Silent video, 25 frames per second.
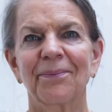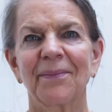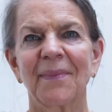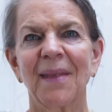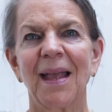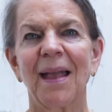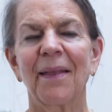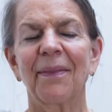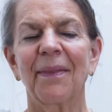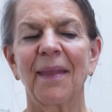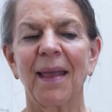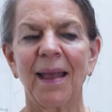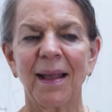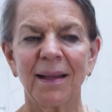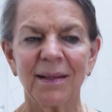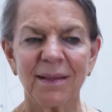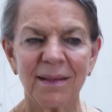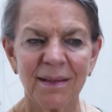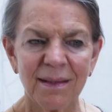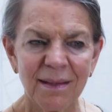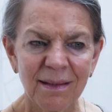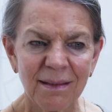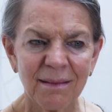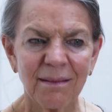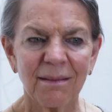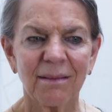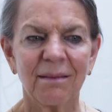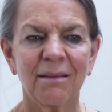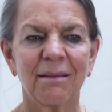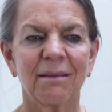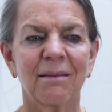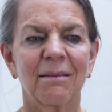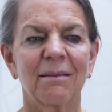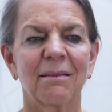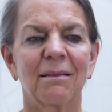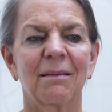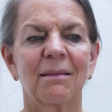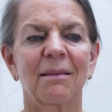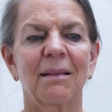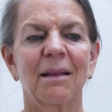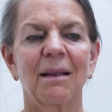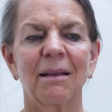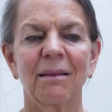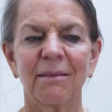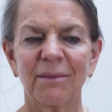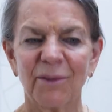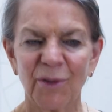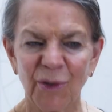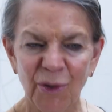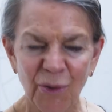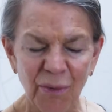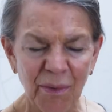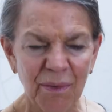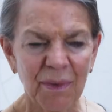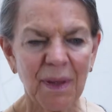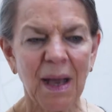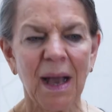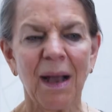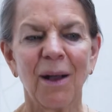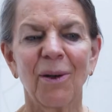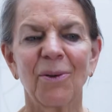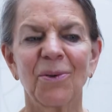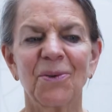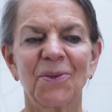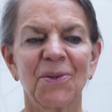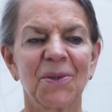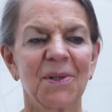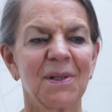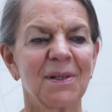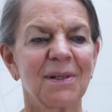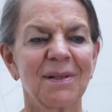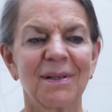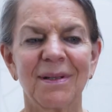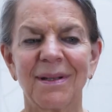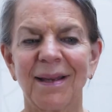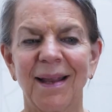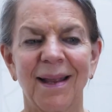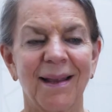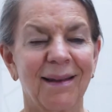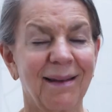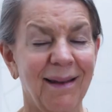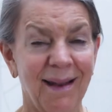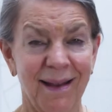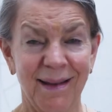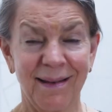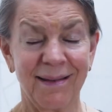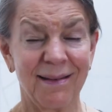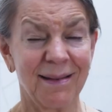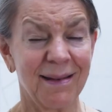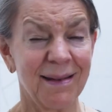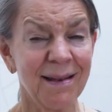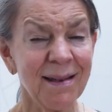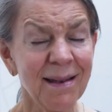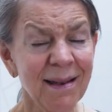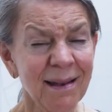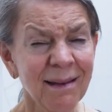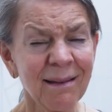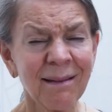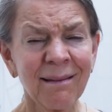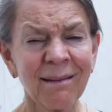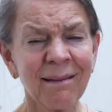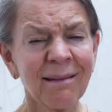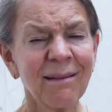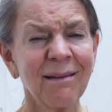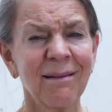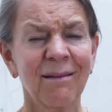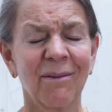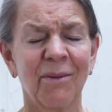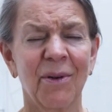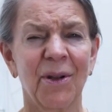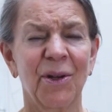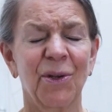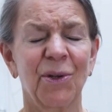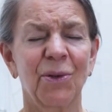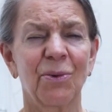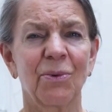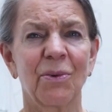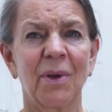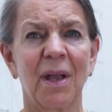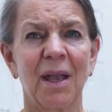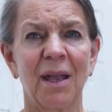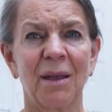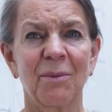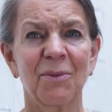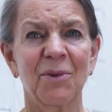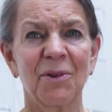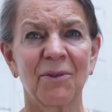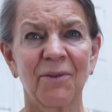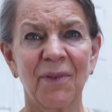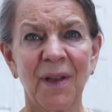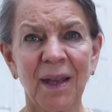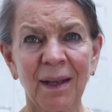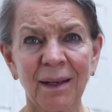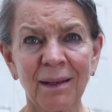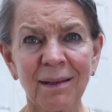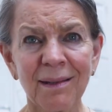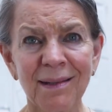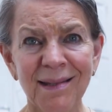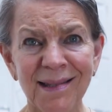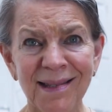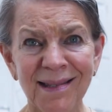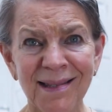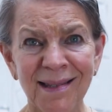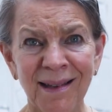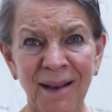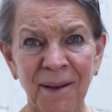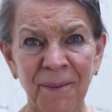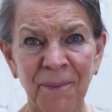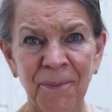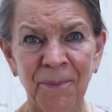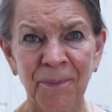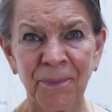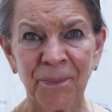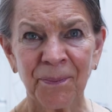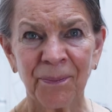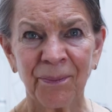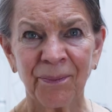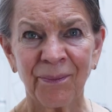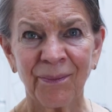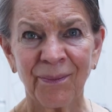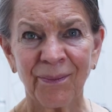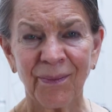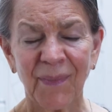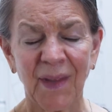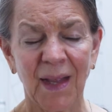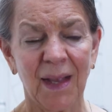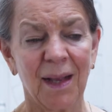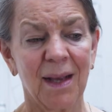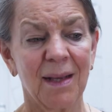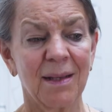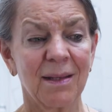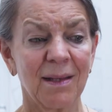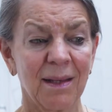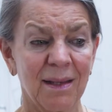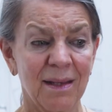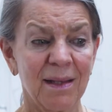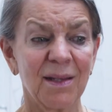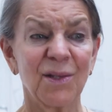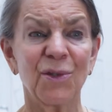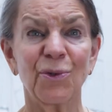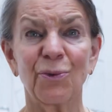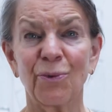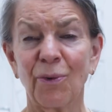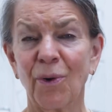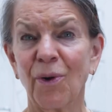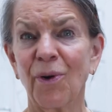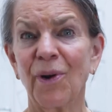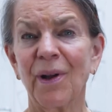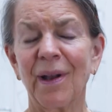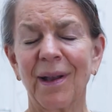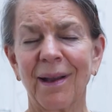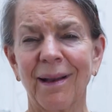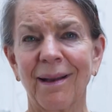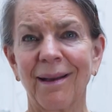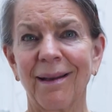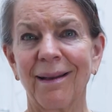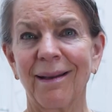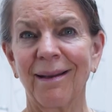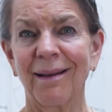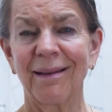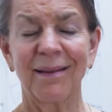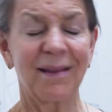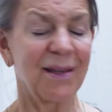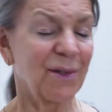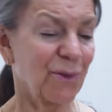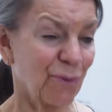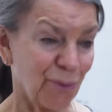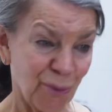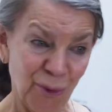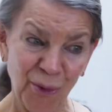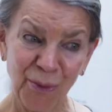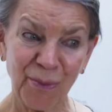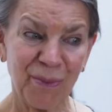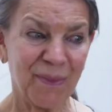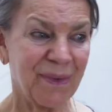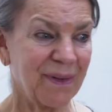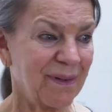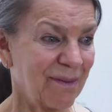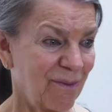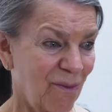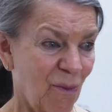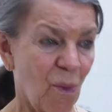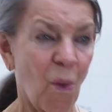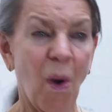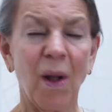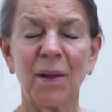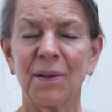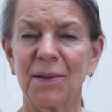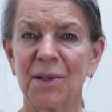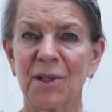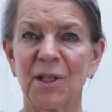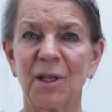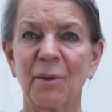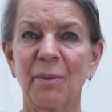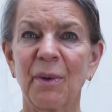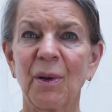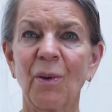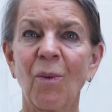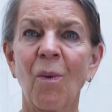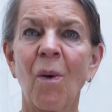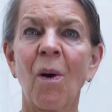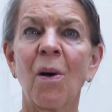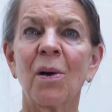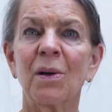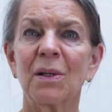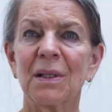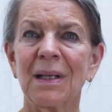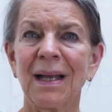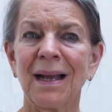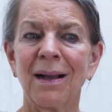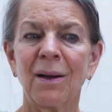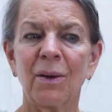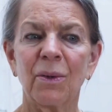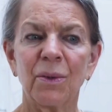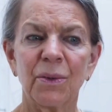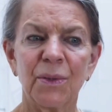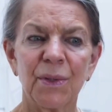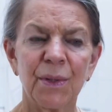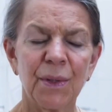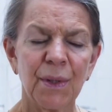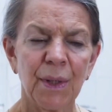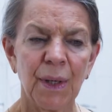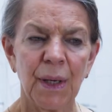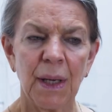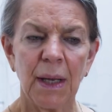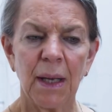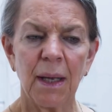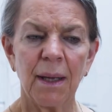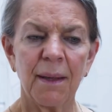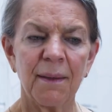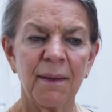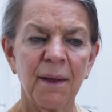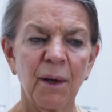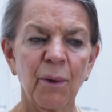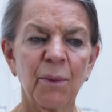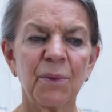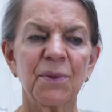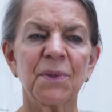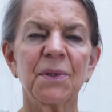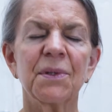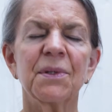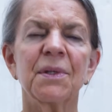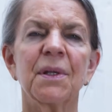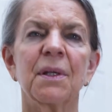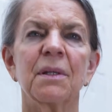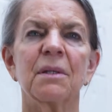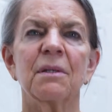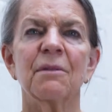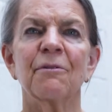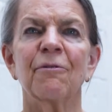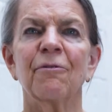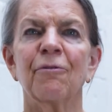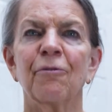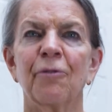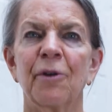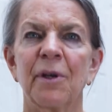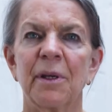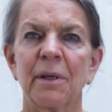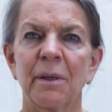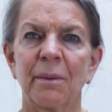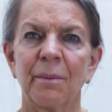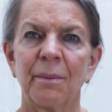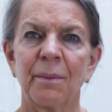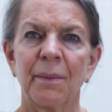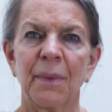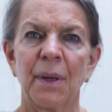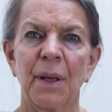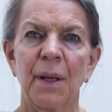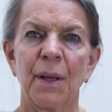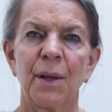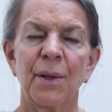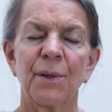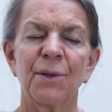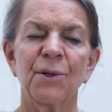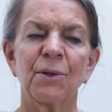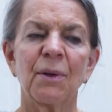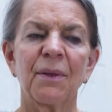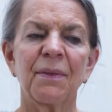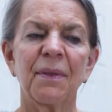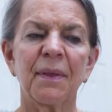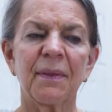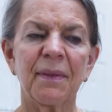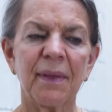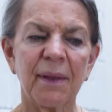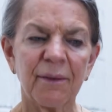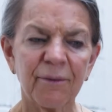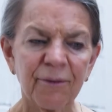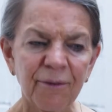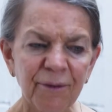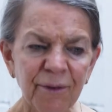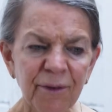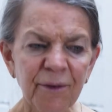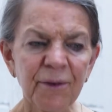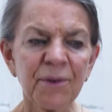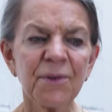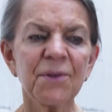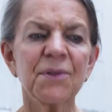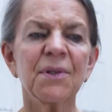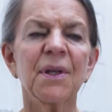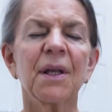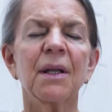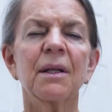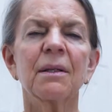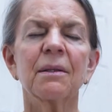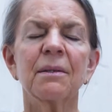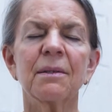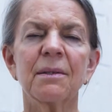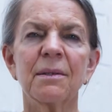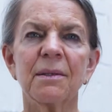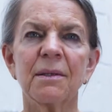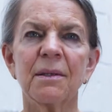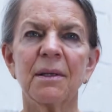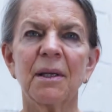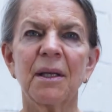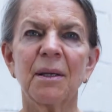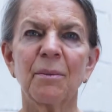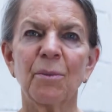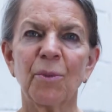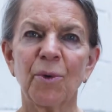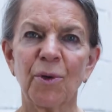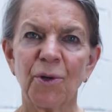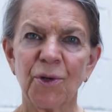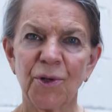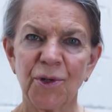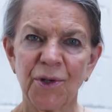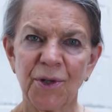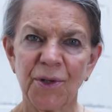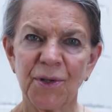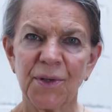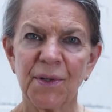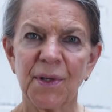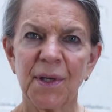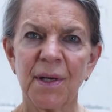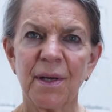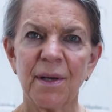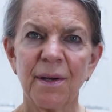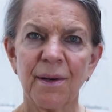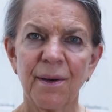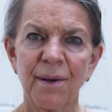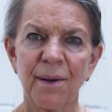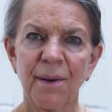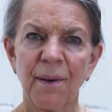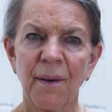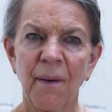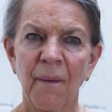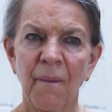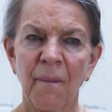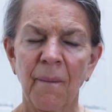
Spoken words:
And that's 2018, when you came to Venice. I said, this room wants to be walked out. There was a sense of freedom. So I think that first sense emerges there.